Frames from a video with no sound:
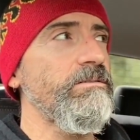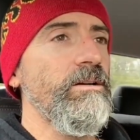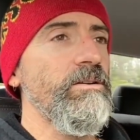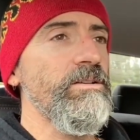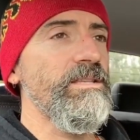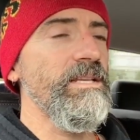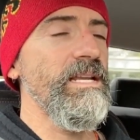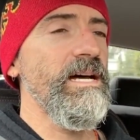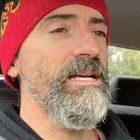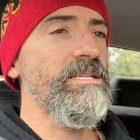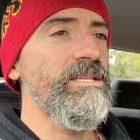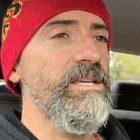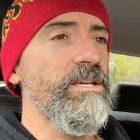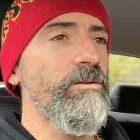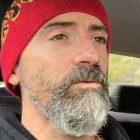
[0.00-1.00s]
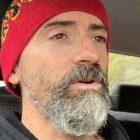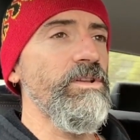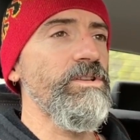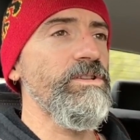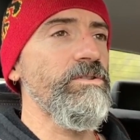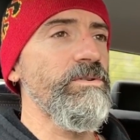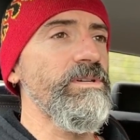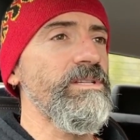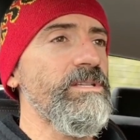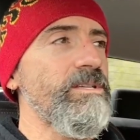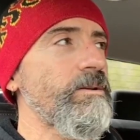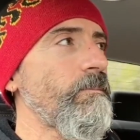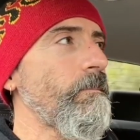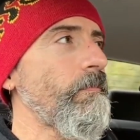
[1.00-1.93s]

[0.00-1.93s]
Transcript: because the last thing you want to do is